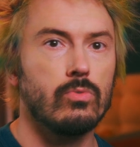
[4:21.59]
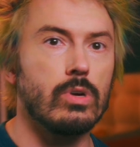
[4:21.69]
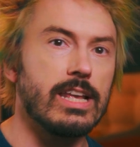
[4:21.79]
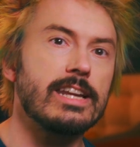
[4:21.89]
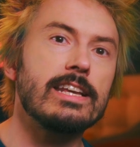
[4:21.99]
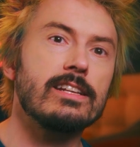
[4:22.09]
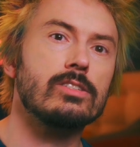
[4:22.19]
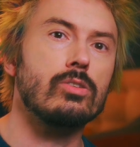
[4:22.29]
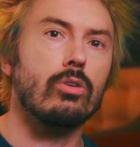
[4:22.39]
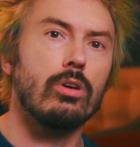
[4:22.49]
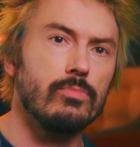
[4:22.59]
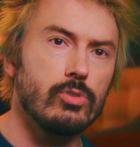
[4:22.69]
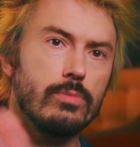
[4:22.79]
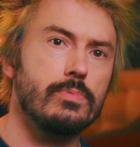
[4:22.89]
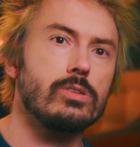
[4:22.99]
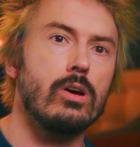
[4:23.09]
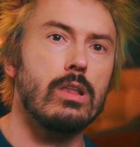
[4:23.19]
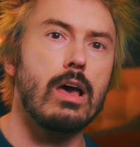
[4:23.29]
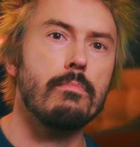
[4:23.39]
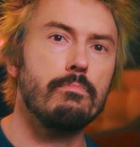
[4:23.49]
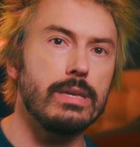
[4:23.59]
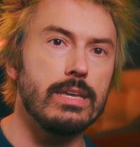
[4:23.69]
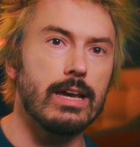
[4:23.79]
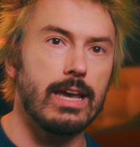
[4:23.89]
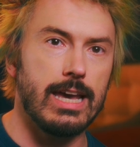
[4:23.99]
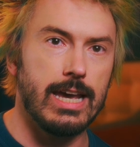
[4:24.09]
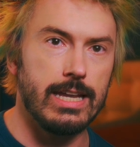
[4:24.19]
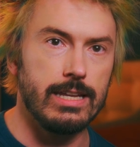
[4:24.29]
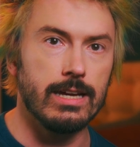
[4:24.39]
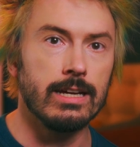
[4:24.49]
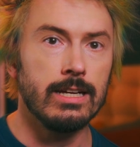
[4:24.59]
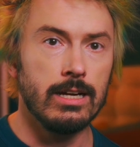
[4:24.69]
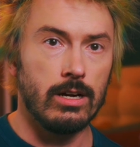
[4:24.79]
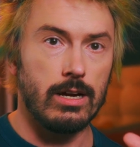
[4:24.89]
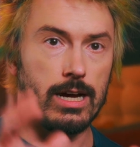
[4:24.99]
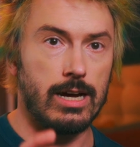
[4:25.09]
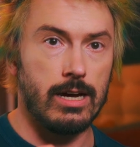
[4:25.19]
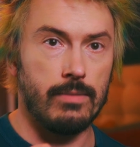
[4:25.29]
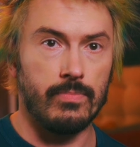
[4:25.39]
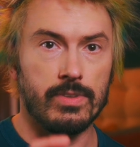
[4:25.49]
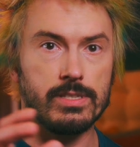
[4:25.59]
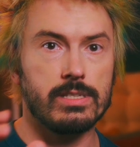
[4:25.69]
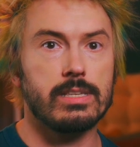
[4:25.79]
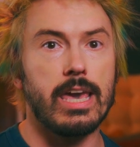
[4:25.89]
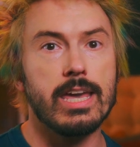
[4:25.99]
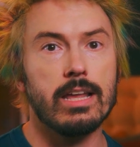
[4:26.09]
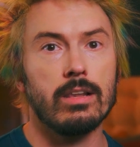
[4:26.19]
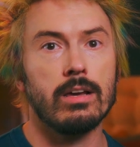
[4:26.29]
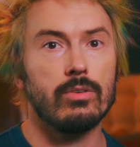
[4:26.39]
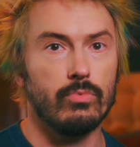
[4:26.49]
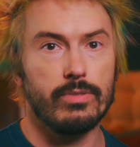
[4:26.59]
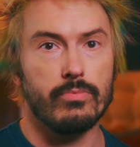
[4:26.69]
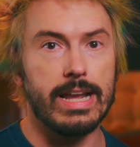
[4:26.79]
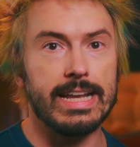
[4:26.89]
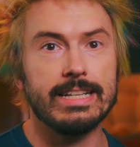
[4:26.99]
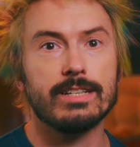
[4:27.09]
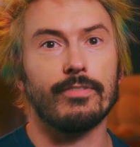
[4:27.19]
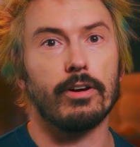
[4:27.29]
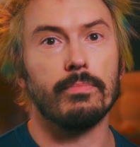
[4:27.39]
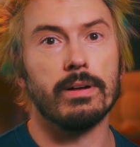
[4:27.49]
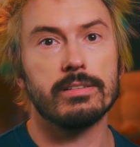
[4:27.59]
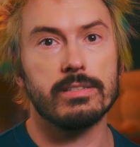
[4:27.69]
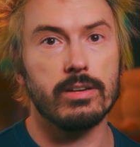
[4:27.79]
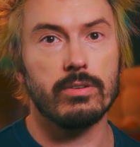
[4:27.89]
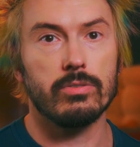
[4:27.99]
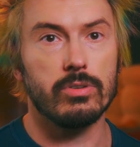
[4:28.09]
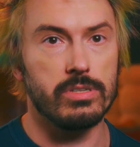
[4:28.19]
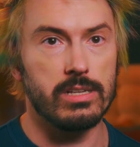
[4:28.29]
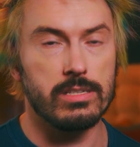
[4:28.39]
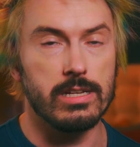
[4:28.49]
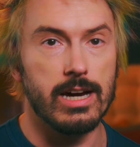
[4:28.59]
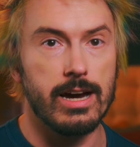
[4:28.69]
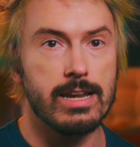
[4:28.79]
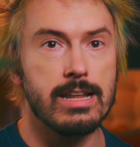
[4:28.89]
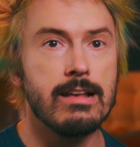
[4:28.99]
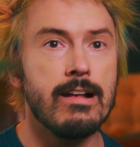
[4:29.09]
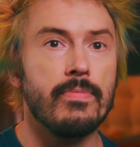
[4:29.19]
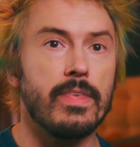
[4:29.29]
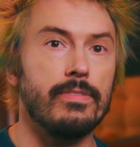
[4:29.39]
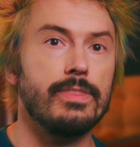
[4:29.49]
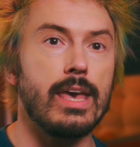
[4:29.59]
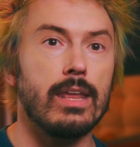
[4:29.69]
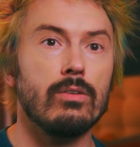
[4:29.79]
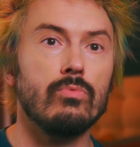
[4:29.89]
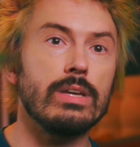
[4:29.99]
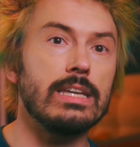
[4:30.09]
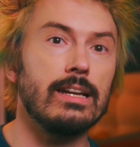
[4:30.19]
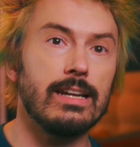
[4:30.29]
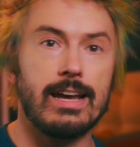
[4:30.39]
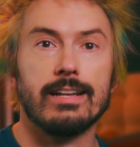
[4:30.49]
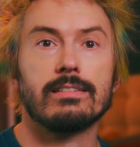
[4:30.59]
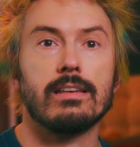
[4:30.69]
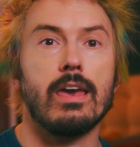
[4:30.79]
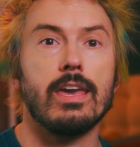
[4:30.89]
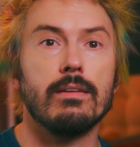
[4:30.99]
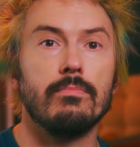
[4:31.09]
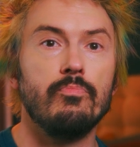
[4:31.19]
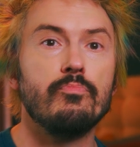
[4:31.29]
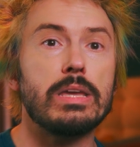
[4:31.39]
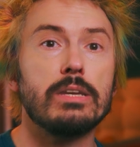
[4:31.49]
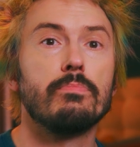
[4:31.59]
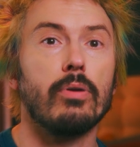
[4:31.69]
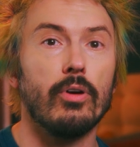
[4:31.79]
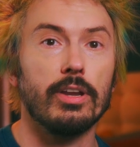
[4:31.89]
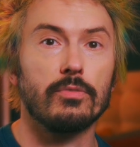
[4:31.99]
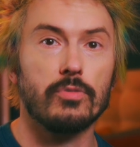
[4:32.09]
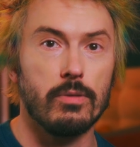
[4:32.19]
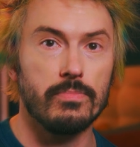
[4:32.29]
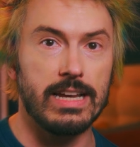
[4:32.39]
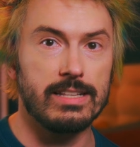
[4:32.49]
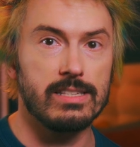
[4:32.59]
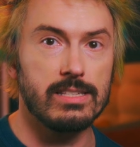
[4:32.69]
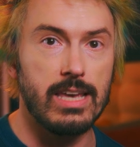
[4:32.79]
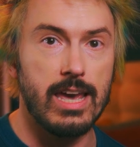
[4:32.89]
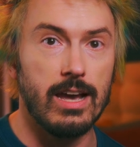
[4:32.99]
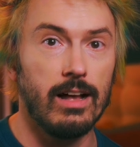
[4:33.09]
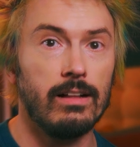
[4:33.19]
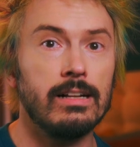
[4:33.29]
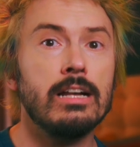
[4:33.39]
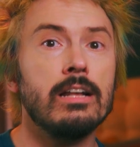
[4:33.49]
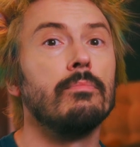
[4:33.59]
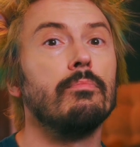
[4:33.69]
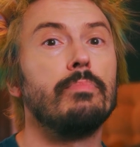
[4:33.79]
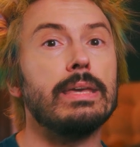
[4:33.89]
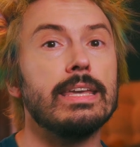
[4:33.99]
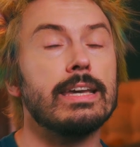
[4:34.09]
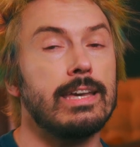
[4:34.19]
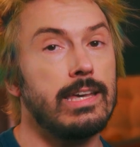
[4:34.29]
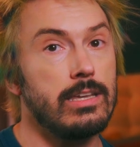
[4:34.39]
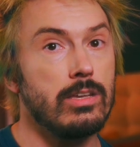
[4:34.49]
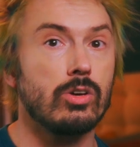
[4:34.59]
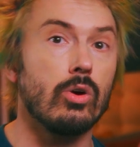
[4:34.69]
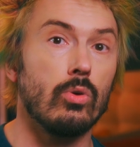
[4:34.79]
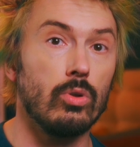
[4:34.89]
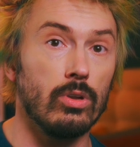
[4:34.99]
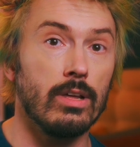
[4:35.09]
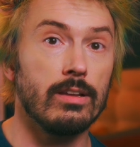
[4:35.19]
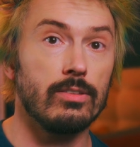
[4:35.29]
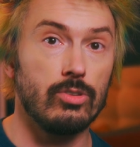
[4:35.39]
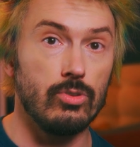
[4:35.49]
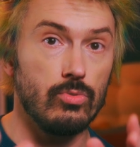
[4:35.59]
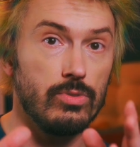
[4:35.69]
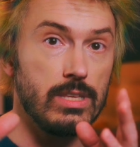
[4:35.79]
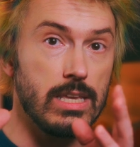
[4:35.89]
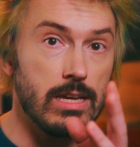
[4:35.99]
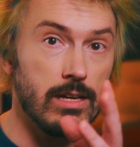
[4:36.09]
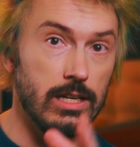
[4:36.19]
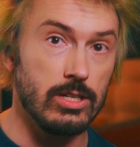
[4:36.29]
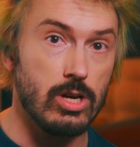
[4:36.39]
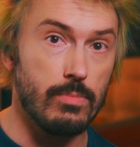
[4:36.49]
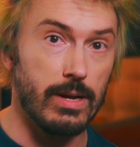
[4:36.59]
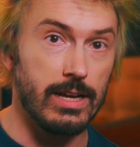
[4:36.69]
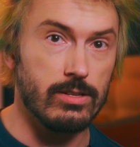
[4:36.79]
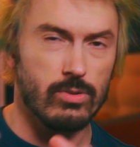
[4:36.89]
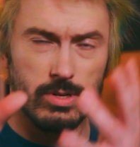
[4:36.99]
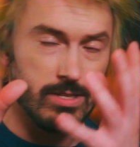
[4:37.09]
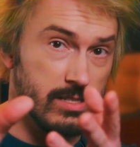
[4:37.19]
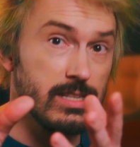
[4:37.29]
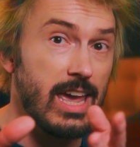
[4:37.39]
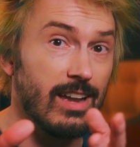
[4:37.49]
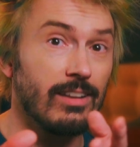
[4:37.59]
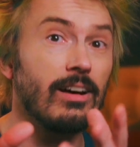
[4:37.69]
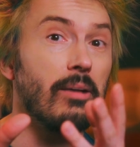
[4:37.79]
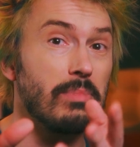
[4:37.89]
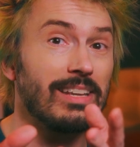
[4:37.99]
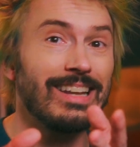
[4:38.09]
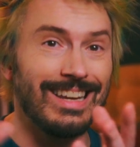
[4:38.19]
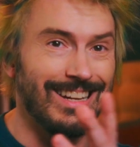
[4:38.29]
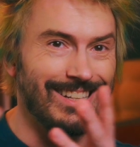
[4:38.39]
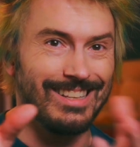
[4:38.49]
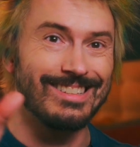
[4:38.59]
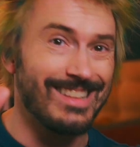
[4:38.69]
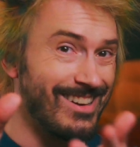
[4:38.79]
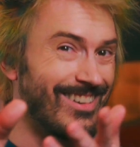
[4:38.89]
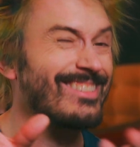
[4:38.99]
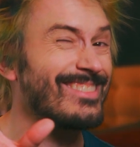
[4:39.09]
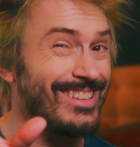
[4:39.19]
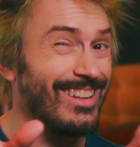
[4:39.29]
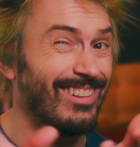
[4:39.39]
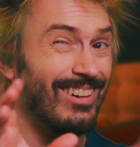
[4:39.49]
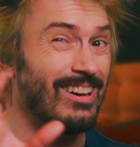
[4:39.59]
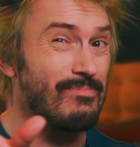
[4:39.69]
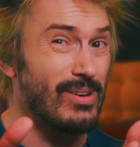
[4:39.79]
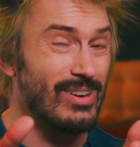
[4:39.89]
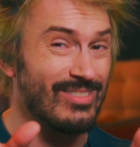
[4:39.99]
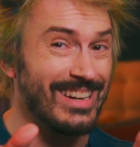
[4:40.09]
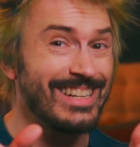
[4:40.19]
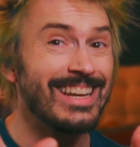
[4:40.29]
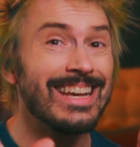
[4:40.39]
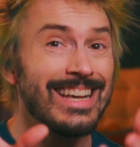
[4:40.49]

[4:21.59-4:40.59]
We're letting Stockholm to Uppsala be a scale with range from 0 to 69, and then we let a midpoint from that scale be a call to the interpolator, or the scale. I mean, they're hard to tell apart, right?